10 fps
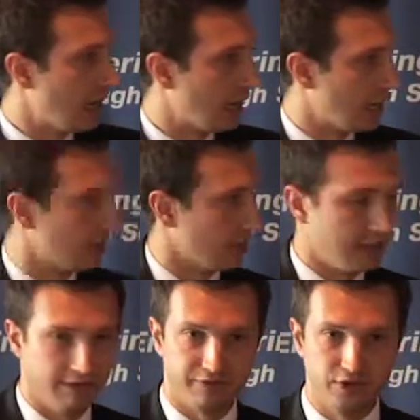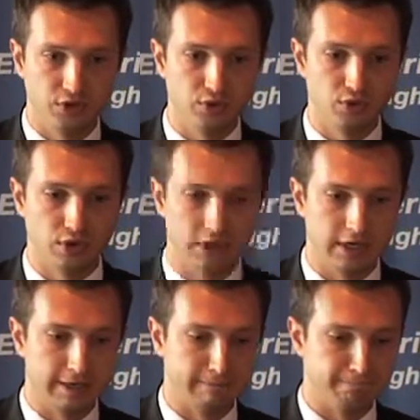Uh, if, you,
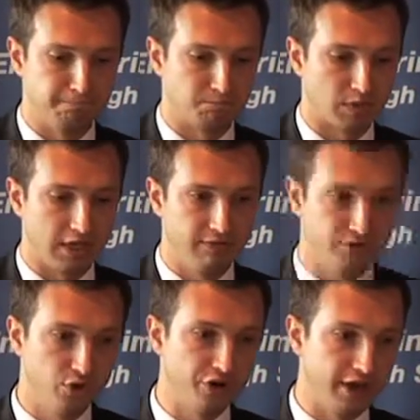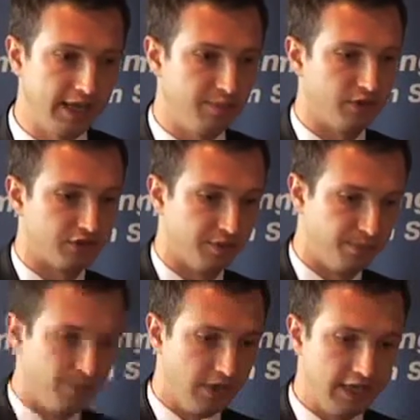um, if you are able
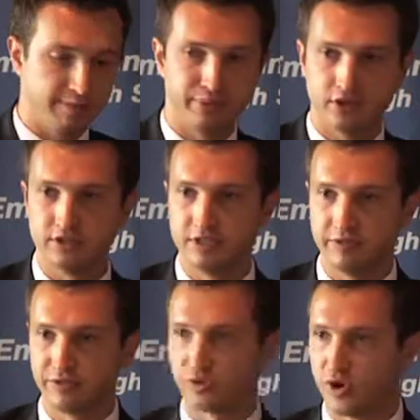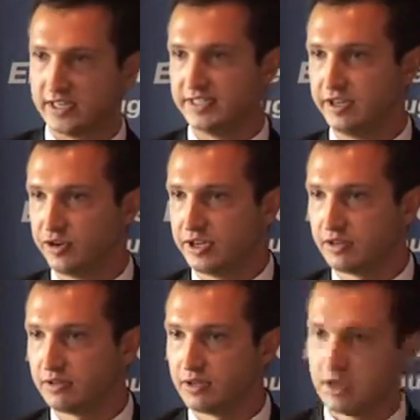to input different
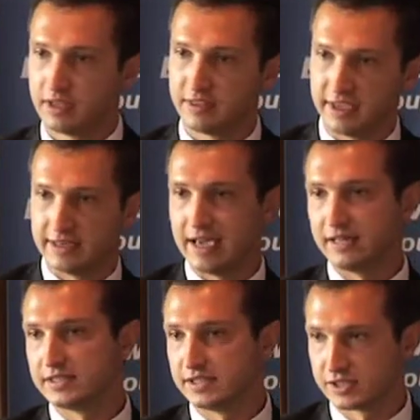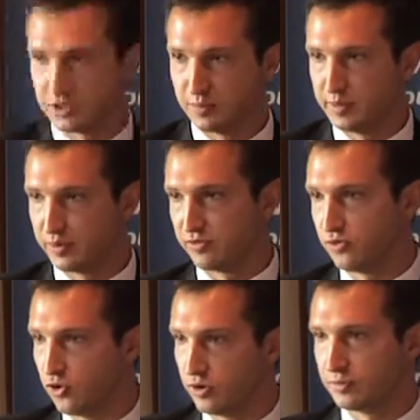criteria, the analysis could be
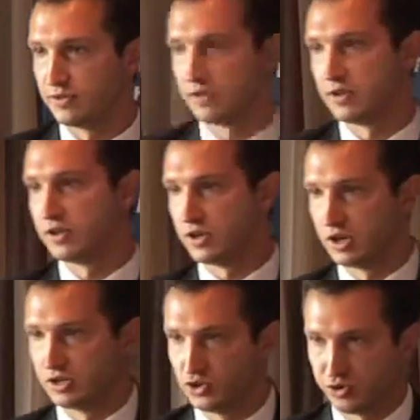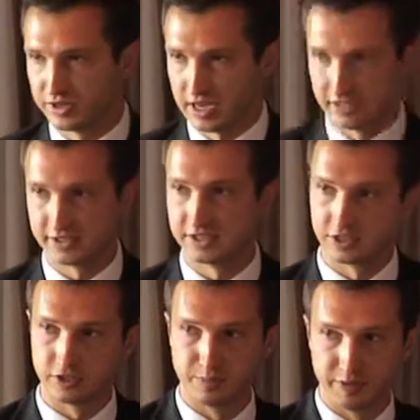performed, uh, your
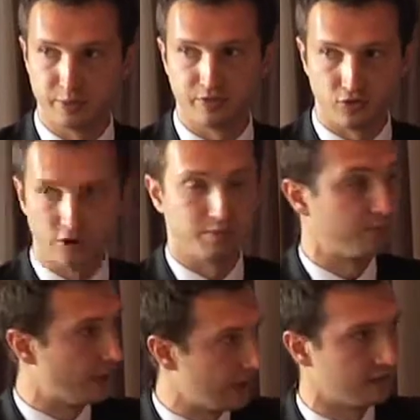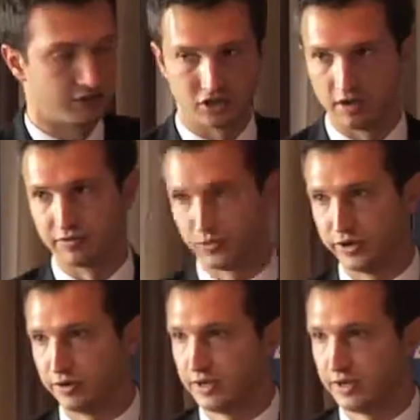analysis could be performed by the software